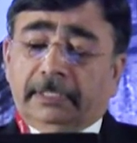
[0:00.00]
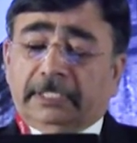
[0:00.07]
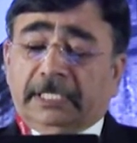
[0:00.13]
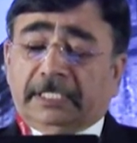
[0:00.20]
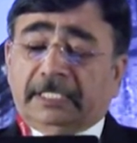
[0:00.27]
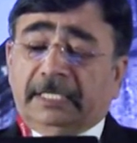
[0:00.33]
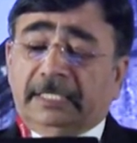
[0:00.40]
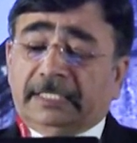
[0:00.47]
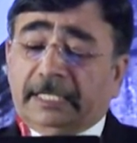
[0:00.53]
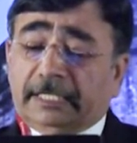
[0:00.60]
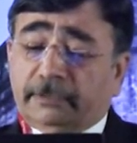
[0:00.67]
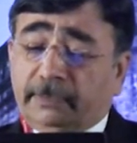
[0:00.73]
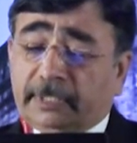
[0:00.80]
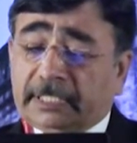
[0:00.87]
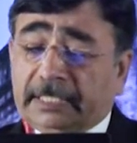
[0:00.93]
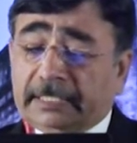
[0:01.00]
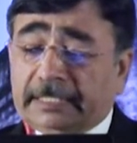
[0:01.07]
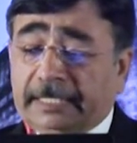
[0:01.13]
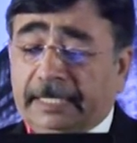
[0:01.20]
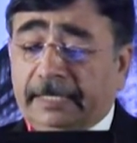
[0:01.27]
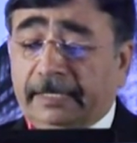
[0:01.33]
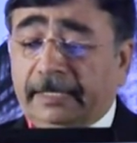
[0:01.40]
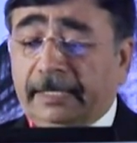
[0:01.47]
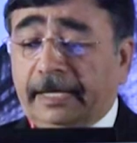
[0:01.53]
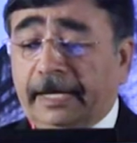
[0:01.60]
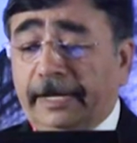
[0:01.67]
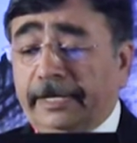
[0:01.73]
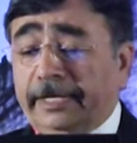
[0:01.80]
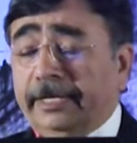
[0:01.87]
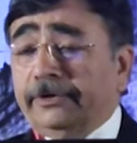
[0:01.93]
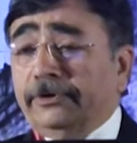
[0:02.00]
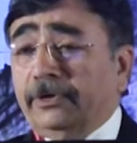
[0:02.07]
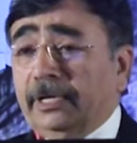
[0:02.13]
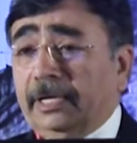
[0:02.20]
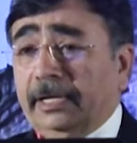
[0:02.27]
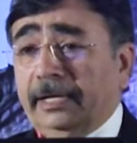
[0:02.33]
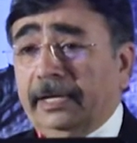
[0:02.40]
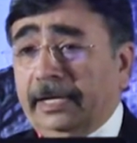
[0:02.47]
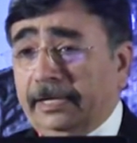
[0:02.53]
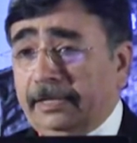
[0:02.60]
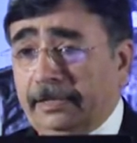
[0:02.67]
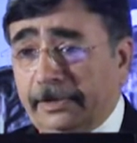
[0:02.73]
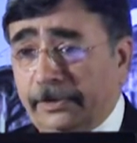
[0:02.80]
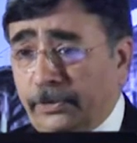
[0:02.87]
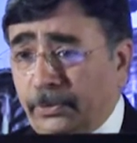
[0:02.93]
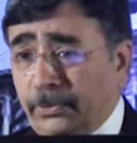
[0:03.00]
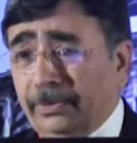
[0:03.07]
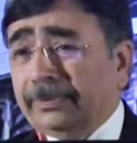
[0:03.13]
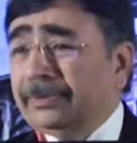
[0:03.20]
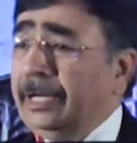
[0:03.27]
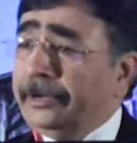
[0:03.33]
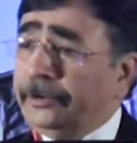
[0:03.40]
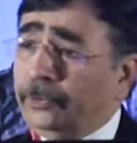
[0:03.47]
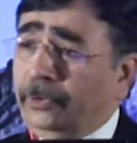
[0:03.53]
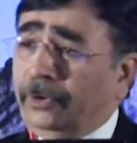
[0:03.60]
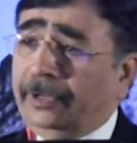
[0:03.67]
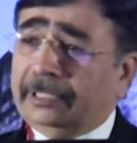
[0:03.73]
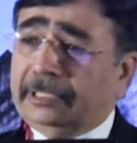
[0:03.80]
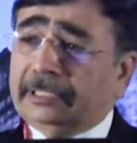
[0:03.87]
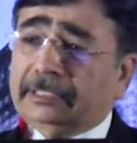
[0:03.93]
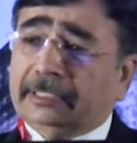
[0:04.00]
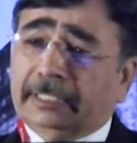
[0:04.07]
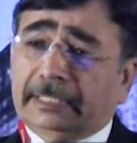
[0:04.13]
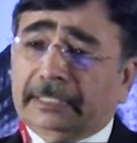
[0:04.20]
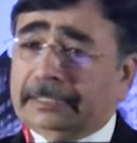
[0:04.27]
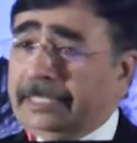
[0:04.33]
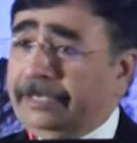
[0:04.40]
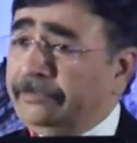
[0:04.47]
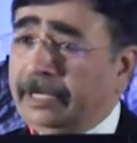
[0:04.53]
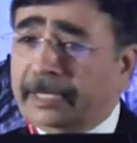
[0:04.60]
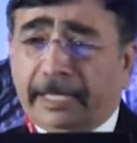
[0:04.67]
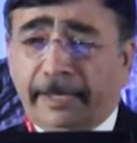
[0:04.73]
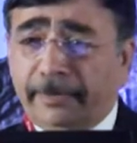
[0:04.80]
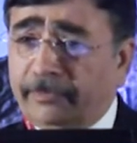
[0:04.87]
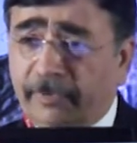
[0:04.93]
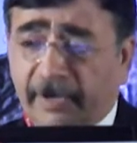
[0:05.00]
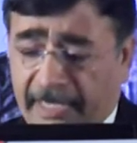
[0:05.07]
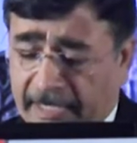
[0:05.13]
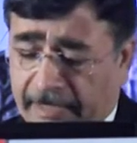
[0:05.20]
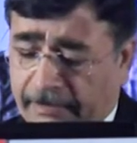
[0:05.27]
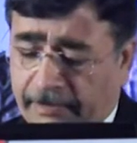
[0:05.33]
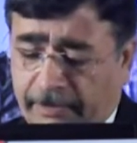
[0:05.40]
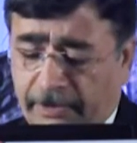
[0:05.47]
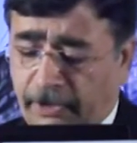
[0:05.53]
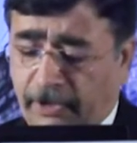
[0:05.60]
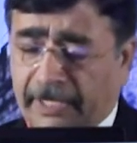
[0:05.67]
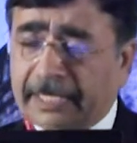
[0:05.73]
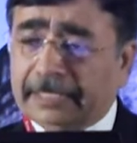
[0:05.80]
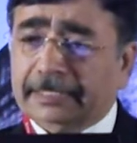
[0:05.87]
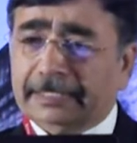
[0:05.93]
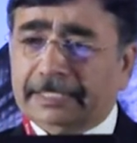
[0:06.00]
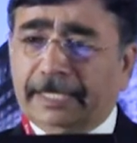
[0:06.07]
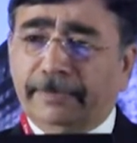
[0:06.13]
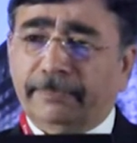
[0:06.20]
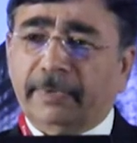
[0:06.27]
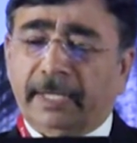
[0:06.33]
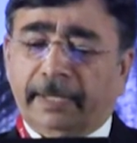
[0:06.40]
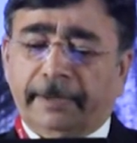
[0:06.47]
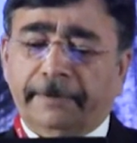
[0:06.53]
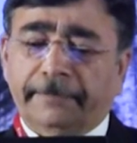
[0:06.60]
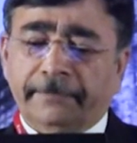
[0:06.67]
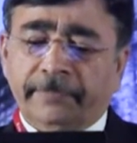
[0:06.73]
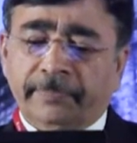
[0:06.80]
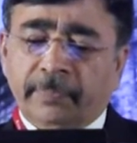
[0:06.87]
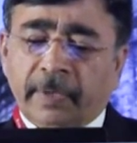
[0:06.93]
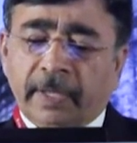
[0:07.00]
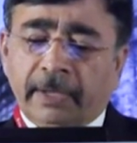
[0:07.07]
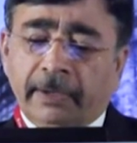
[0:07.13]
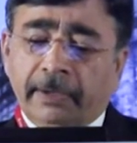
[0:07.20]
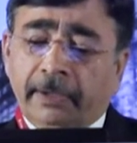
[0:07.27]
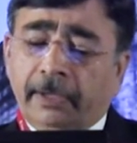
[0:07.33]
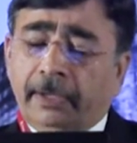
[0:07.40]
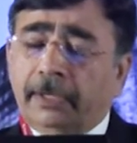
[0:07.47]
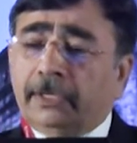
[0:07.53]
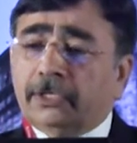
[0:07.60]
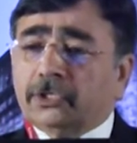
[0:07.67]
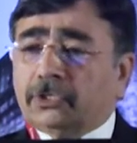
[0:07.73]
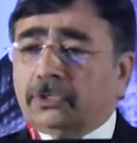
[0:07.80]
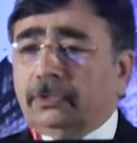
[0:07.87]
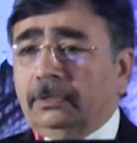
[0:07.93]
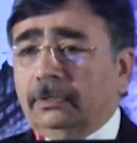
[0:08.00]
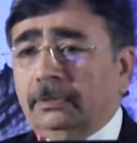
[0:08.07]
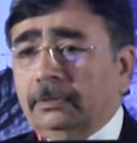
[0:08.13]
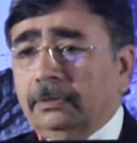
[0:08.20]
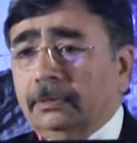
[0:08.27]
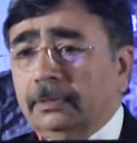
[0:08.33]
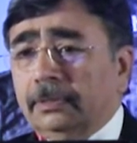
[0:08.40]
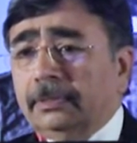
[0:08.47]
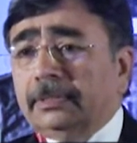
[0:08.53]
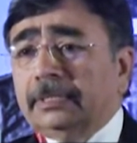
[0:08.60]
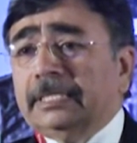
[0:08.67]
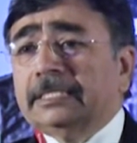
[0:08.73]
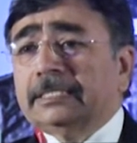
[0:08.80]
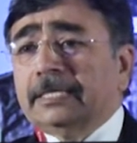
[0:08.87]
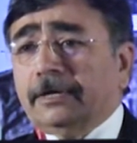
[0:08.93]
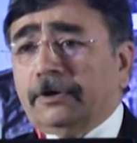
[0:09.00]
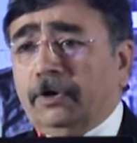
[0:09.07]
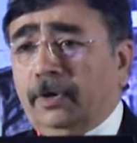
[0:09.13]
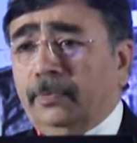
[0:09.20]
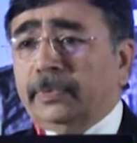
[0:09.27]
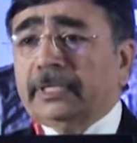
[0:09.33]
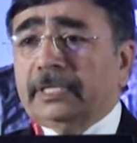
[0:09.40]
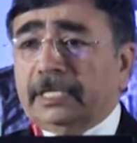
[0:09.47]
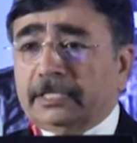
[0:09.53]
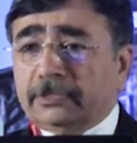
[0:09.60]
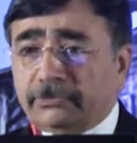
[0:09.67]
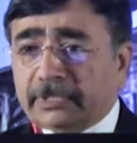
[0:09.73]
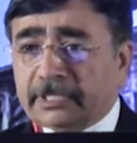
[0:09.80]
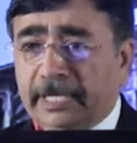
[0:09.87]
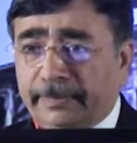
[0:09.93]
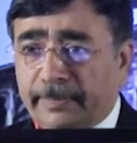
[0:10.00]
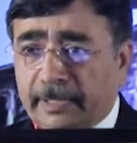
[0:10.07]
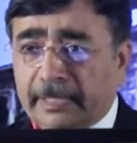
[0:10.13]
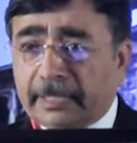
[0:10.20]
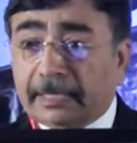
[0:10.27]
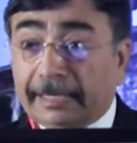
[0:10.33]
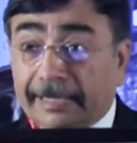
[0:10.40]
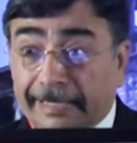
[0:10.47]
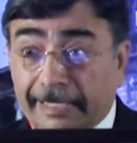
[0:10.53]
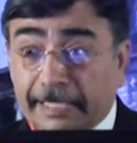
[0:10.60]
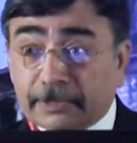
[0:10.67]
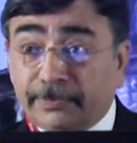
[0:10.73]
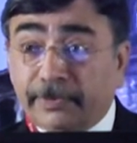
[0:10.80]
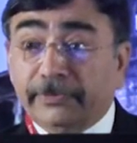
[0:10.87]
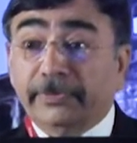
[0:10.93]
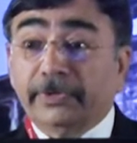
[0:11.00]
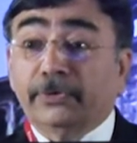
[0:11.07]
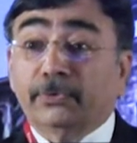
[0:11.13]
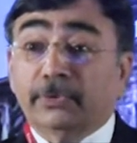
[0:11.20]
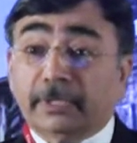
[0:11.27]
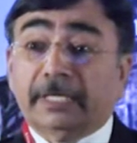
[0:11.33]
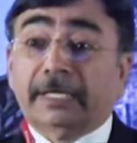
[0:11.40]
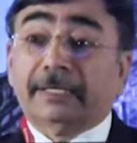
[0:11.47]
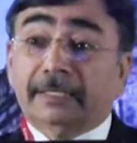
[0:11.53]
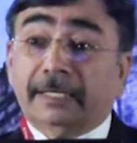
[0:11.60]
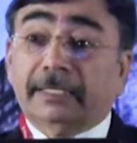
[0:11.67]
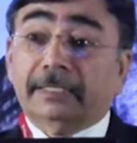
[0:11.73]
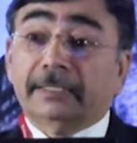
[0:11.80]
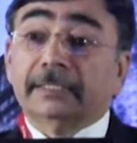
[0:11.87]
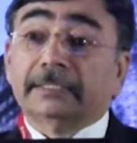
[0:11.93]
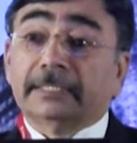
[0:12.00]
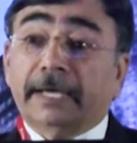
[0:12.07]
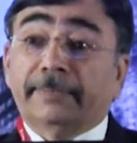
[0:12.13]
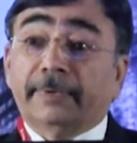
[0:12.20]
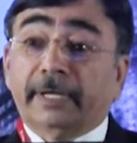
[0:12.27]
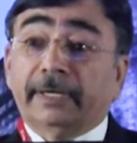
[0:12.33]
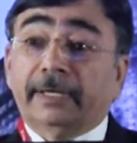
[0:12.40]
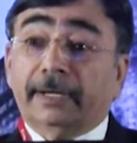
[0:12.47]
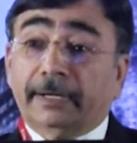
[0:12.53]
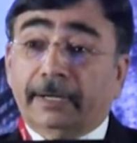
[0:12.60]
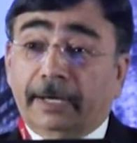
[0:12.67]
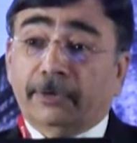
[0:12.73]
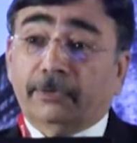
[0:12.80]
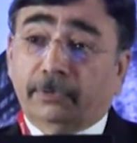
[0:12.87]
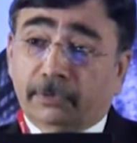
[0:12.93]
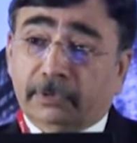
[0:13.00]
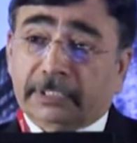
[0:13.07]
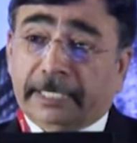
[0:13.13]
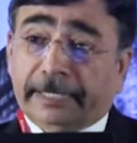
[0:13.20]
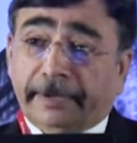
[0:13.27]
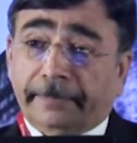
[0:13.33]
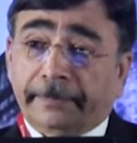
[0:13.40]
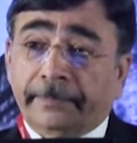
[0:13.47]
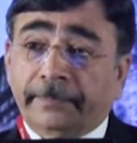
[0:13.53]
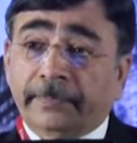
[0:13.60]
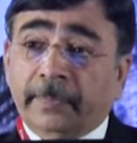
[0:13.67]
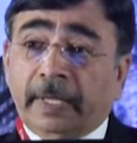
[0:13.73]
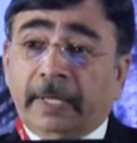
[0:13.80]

66% said that I do not learn anything new, I know all these things every time we are talking the same. So these are the common things which happen in clinics, but we don't think that it is happening in our own center.